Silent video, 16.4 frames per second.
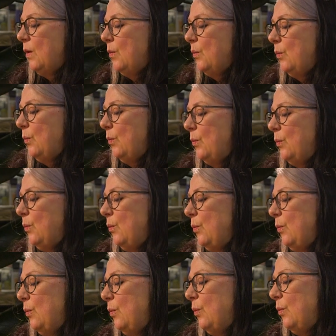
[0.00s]
of social laughter?
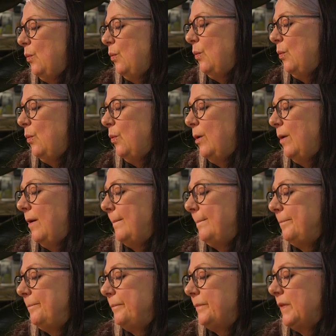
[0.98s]
Is there more types
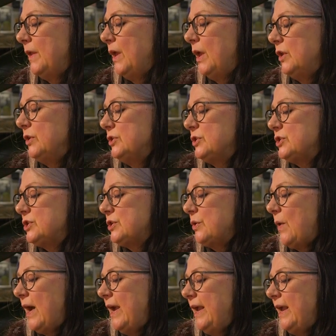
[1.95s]
of laughter?
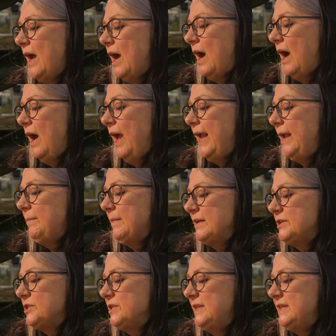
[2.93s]
So I'm
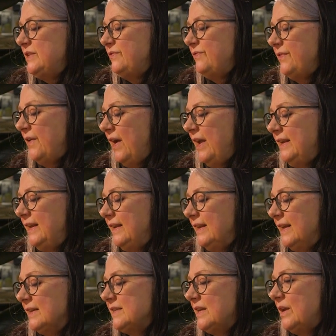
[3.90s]
actually
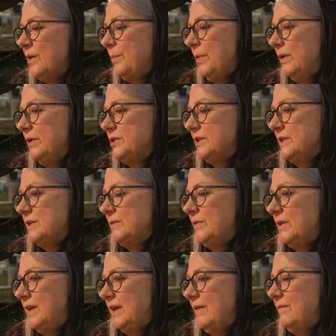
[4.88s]
defining this, and I apologise,
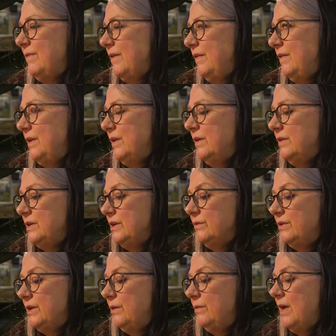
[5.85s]
I'm going to get very nerdy
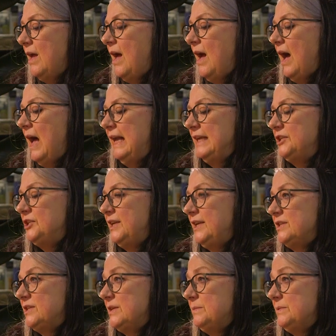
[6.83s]
on you,
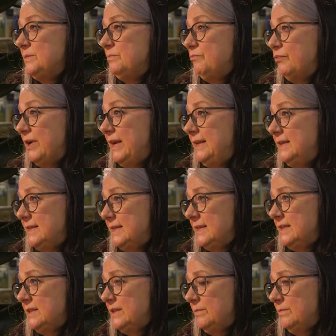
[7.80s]
actually in terms of brain
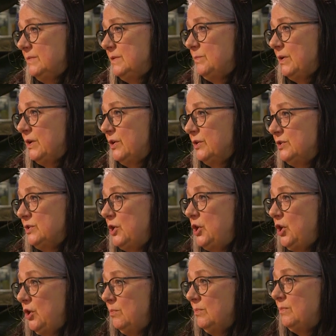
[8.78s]
systems, because
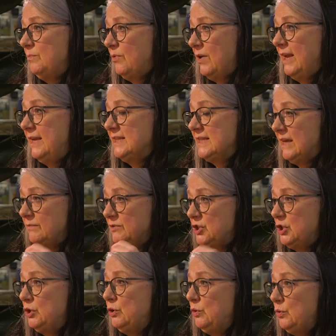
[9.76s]
human brains have
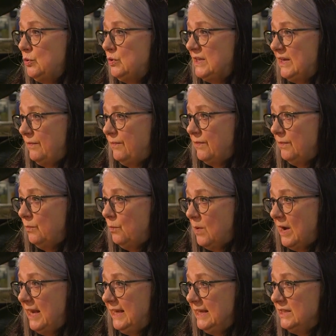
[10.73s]
two different
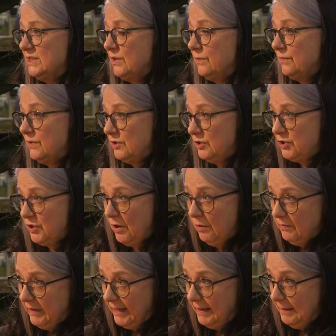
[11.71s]
ways of
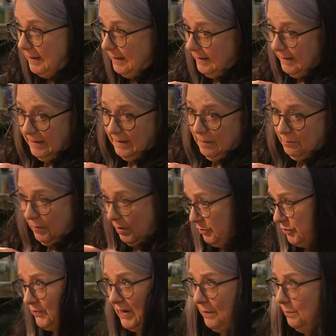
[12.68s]
controlling
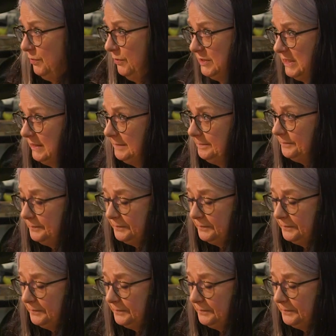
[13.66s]
motor output,